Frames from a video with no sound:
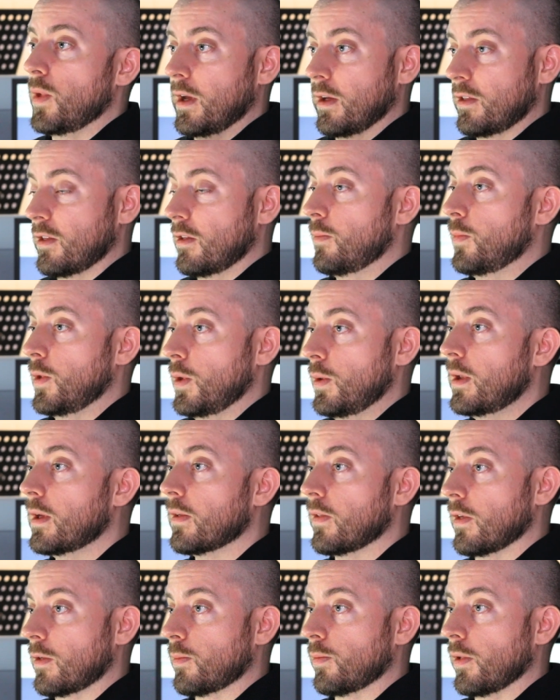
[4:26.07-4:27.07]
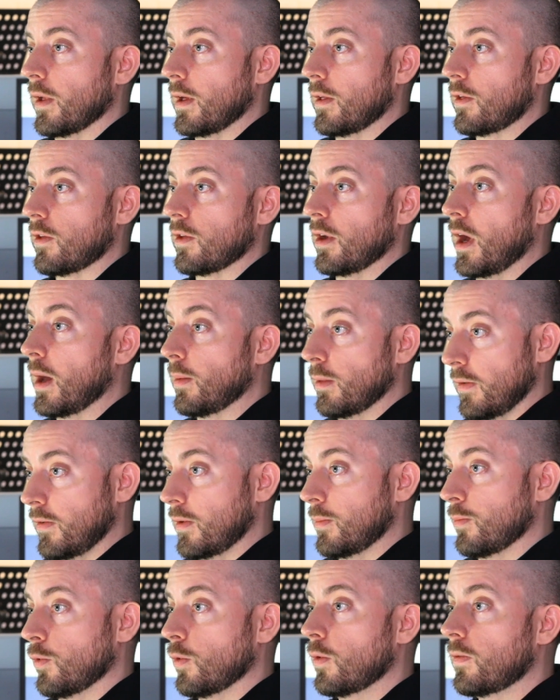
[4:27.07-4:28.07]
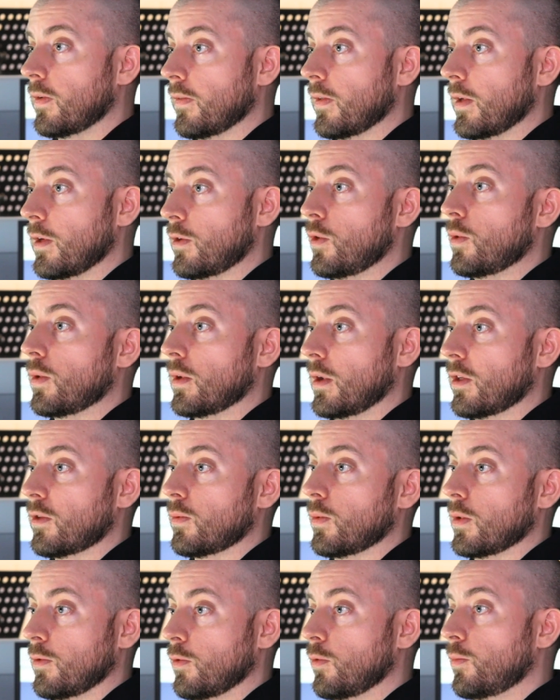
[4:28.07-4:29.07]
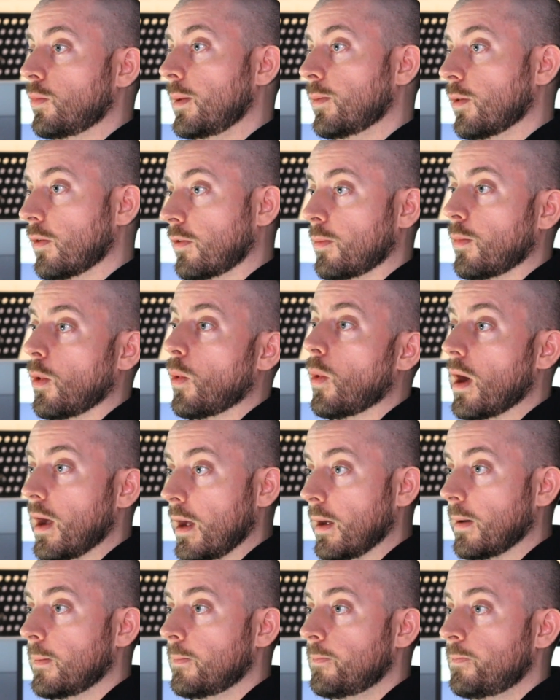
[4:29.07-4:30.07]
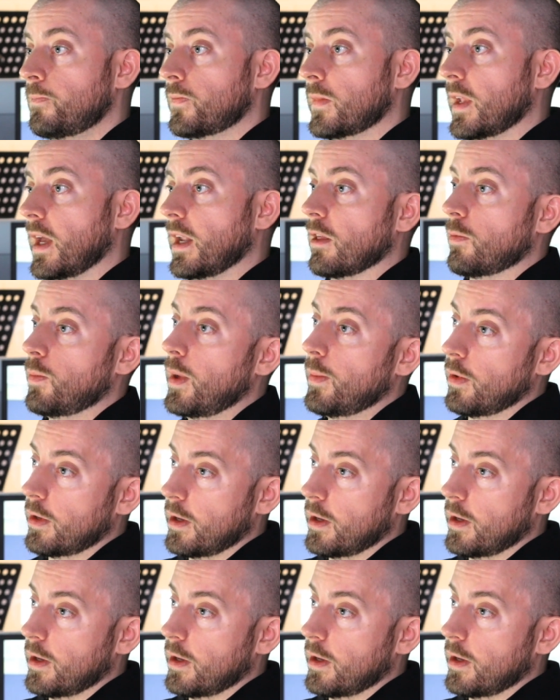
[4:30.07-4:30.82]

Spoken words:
Because of the beauty of this place, and I'm living proof of this, you can also recruit people from away. And as